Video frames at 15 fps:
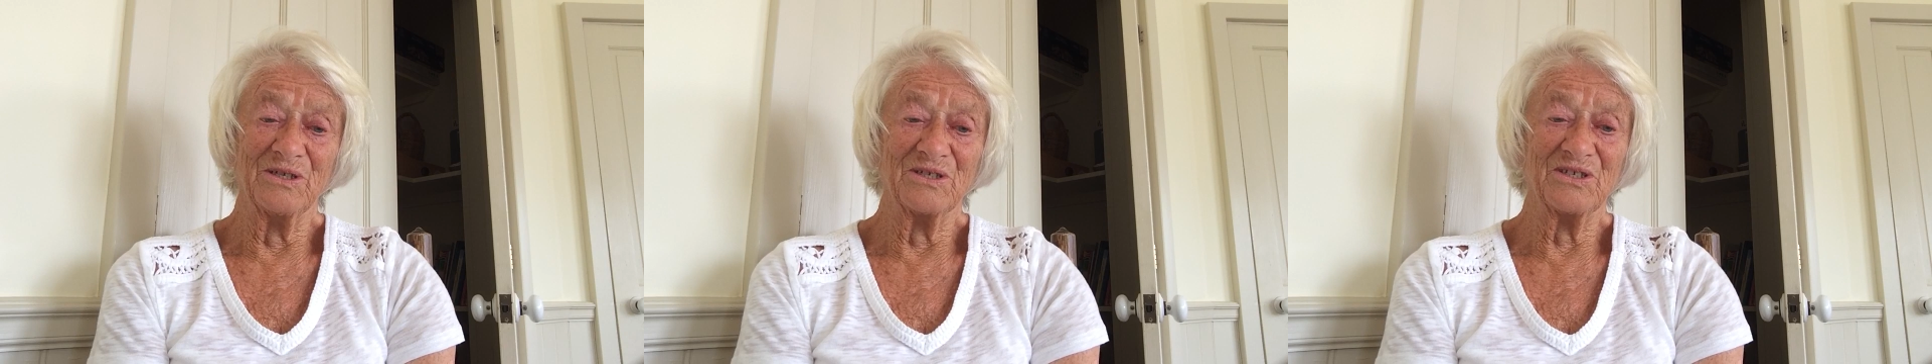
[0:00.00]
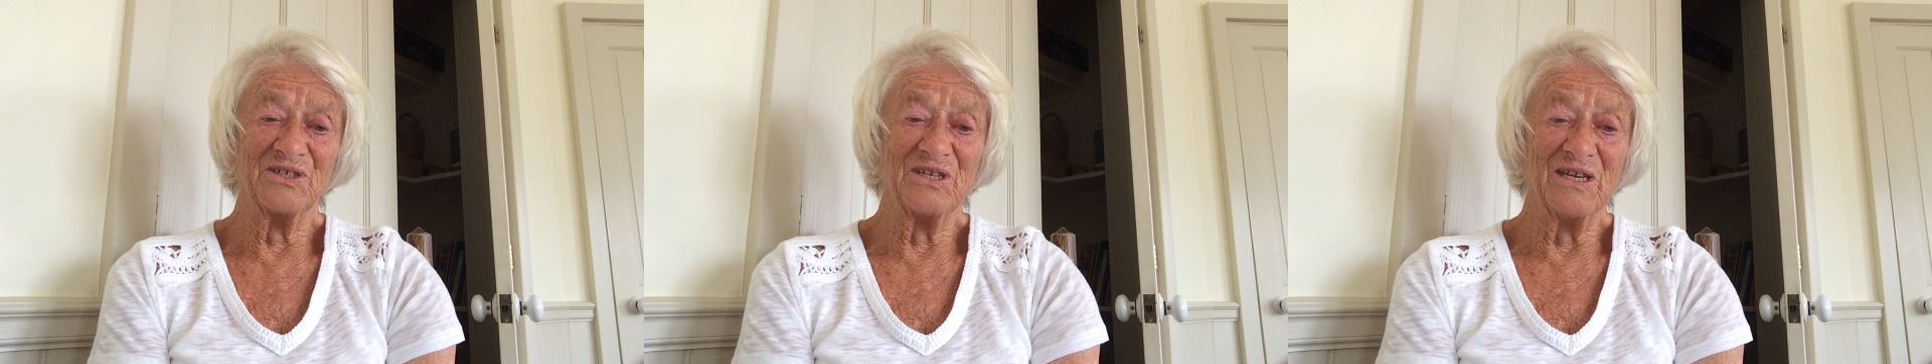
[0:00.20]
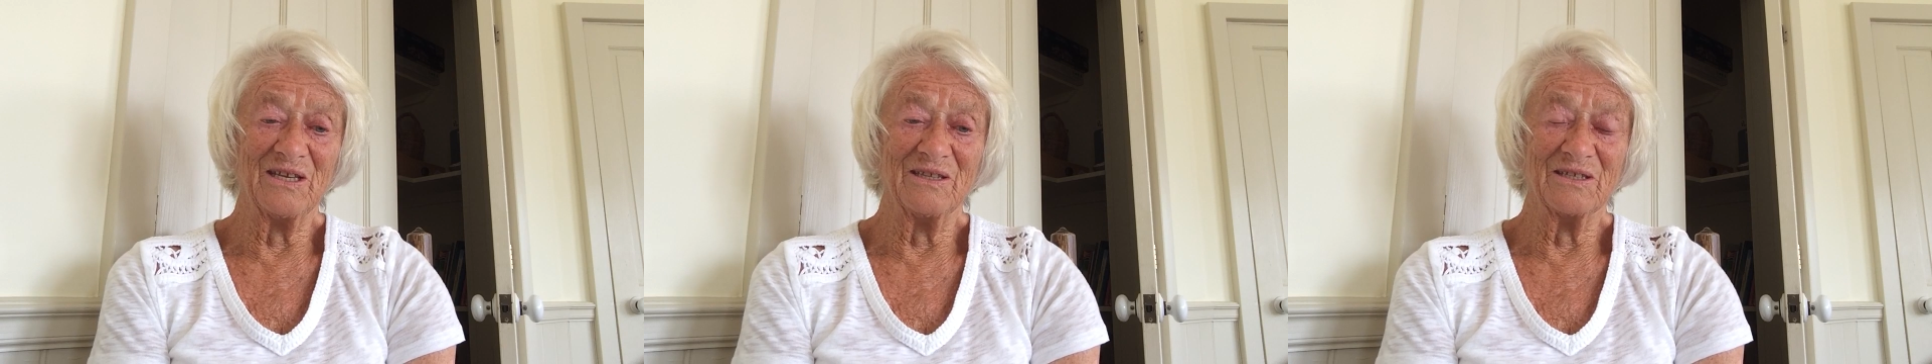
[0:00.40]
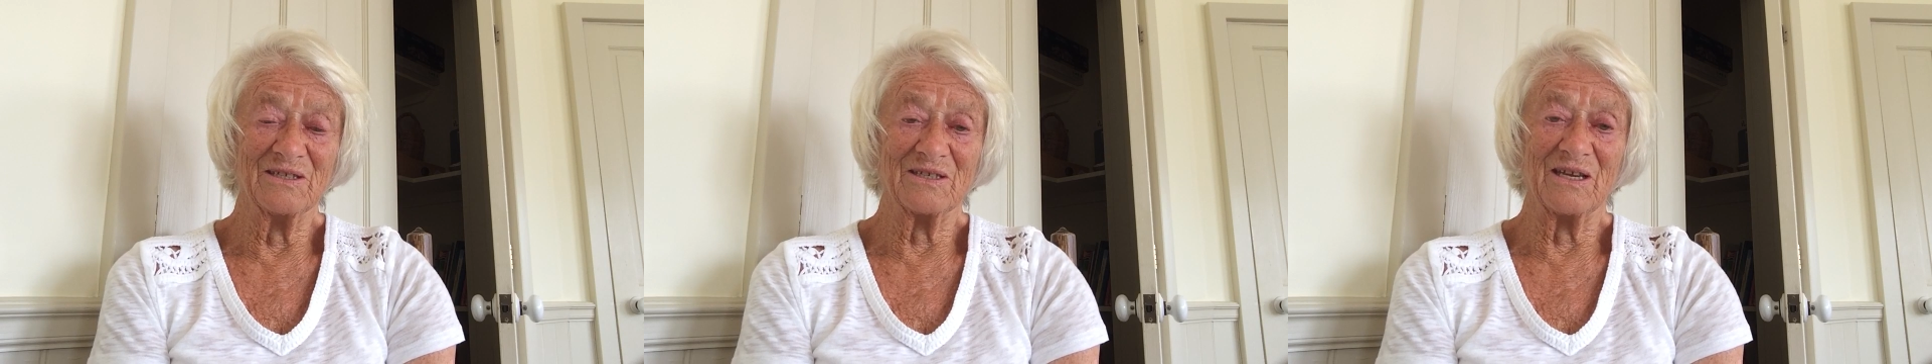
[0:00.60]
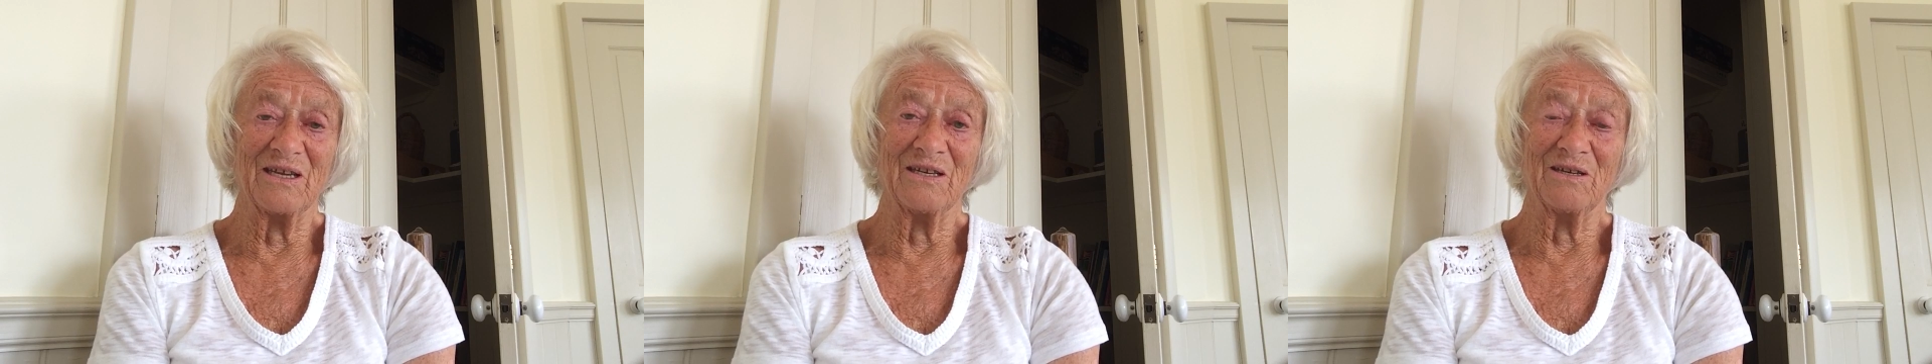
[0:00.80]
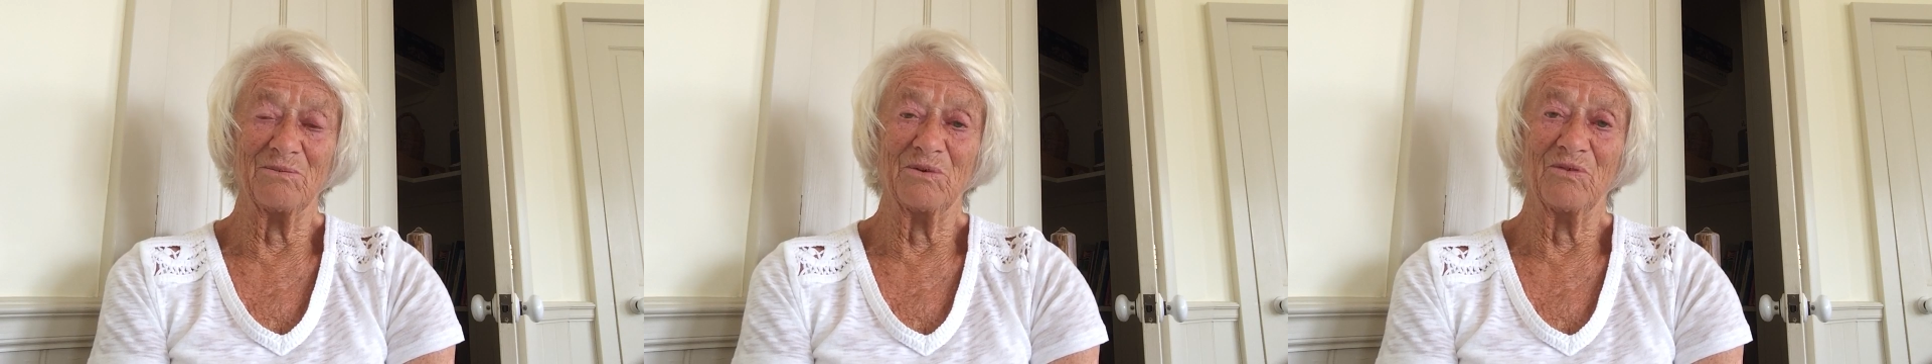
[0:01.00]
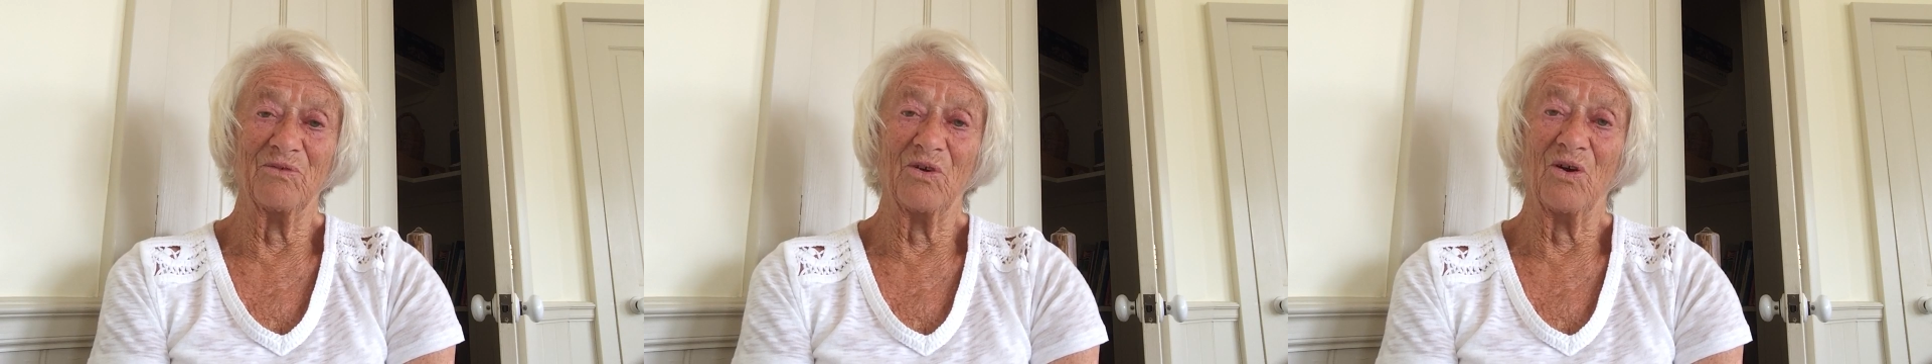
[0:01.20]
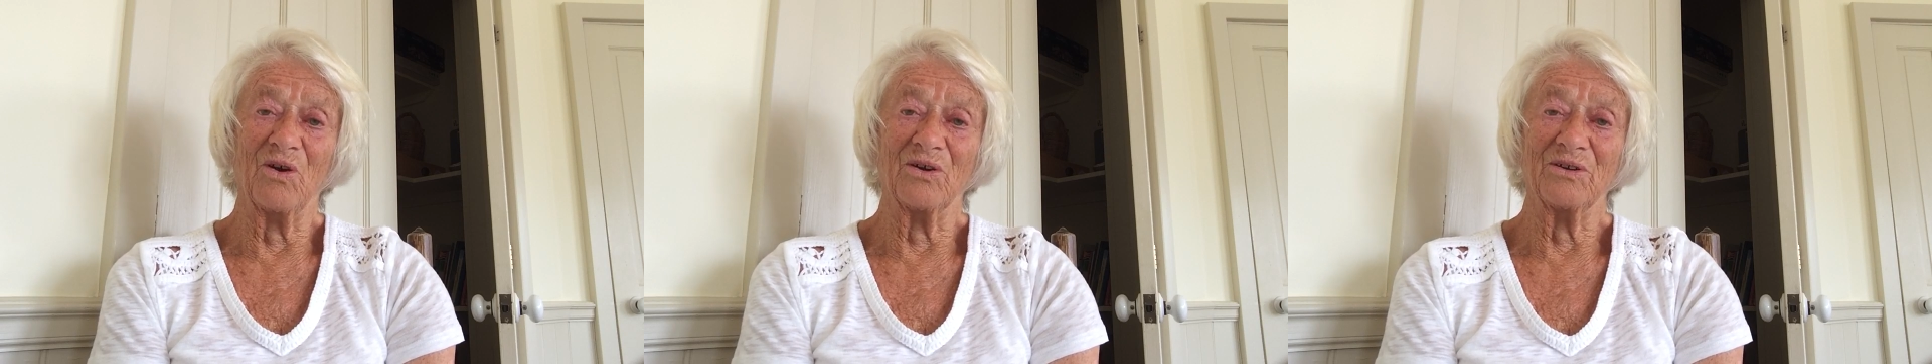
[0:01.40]
to seek this kingdom
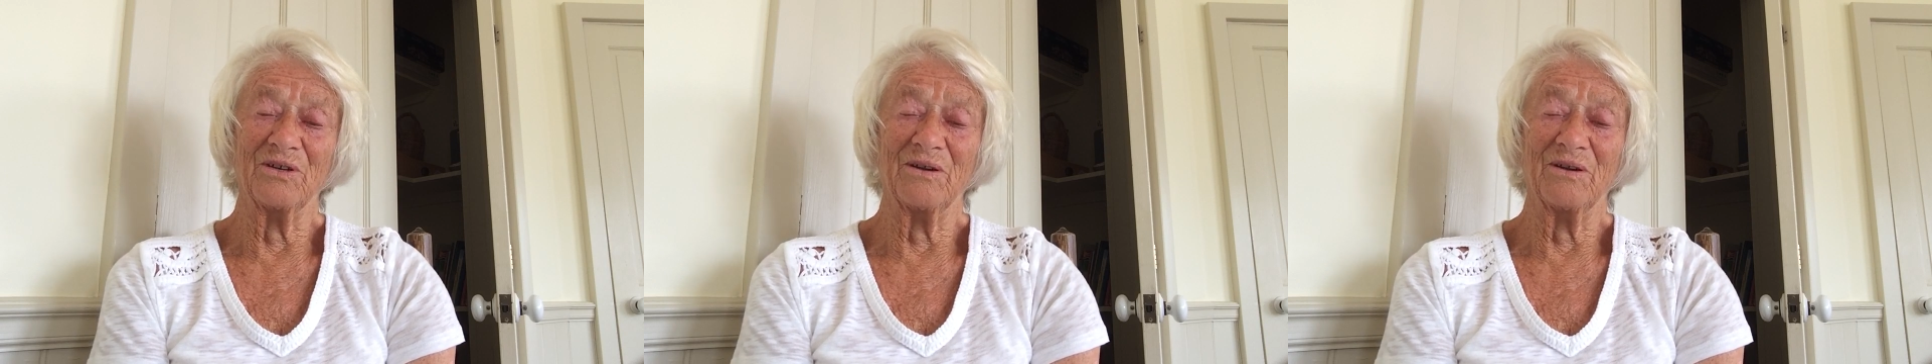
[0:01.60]
of God.